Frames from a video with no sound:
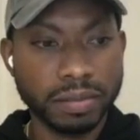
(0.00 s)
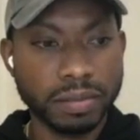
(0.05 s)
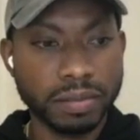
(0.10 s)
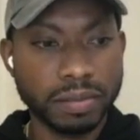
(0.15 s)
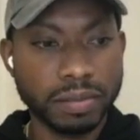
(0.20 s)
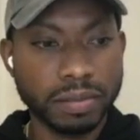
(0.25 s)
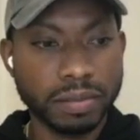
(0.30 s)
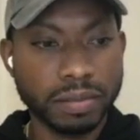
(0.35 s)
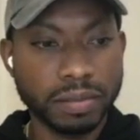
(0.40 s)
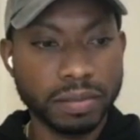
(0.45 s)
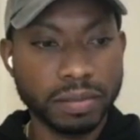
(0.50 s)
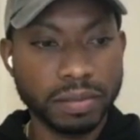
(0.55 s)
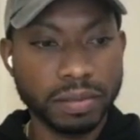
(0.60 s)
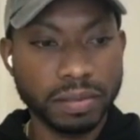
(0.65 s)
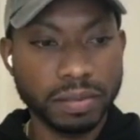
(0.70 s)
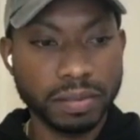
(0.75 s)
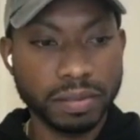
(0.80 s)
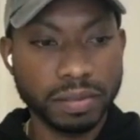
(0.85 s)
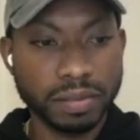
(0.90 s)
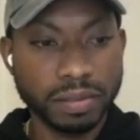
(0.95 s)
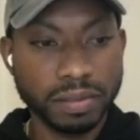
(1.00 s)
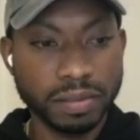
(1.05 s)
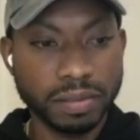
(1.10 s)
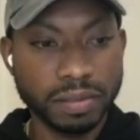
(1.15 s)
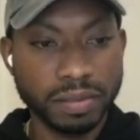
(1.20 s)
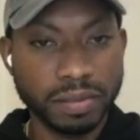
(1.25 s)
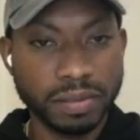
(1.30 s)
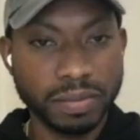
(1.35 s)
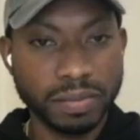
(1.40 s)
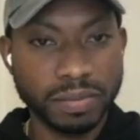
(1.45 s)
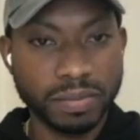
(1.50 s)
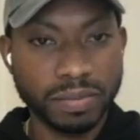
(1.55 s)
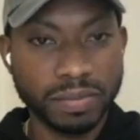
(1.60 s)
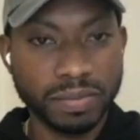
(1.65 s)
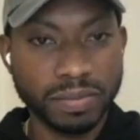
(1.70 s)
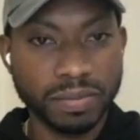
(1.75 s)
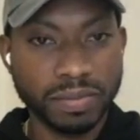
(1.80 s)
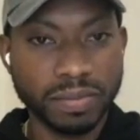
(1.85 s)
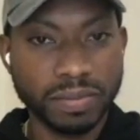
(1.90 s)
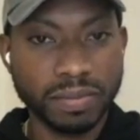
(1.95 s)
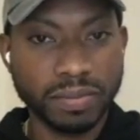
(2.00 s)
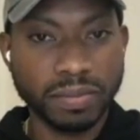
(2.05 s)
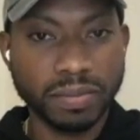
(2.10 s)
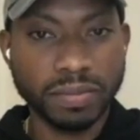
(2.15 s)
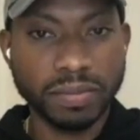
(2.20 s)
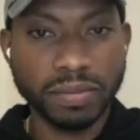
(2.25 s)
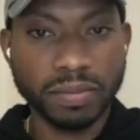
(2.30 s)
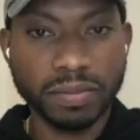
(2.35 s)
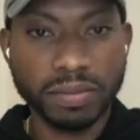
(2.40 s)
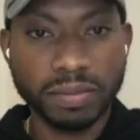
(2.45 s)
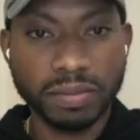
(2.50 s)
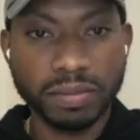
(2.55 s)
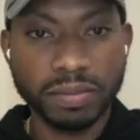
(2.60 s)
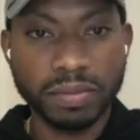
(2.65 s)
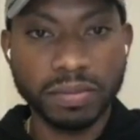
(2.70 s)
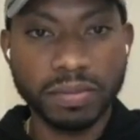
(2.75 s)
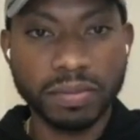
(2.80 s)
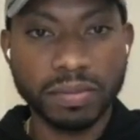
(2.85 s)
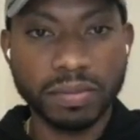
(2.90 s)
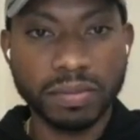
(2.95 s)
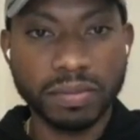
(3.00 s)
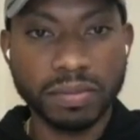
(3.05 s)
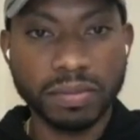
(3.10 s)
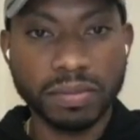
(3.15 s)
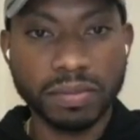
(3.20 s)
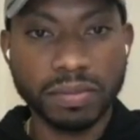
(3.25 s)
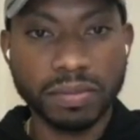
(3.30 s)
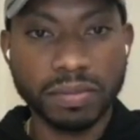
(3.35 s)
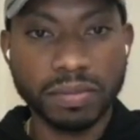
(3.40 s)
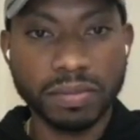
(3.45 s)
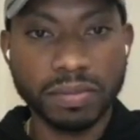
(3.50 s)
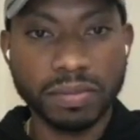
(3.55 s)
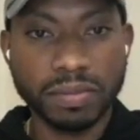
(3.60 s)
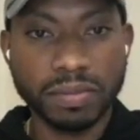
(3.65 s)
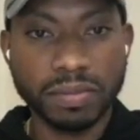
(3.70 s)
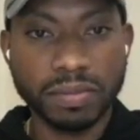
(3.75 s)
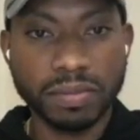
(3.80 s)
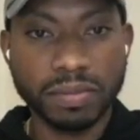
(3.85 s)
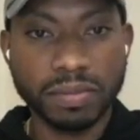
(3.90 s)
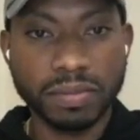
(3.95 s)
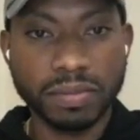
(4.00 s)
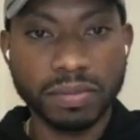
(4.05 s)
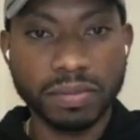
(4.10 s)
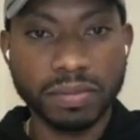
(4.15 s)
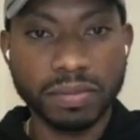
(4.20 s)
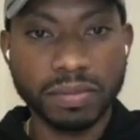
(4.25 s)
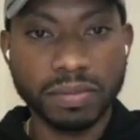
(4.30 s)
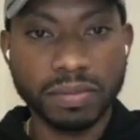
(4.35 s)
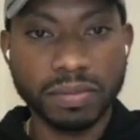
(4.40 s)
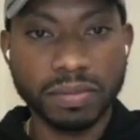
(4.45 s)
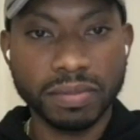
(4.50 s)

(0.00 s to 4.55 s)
[no speech]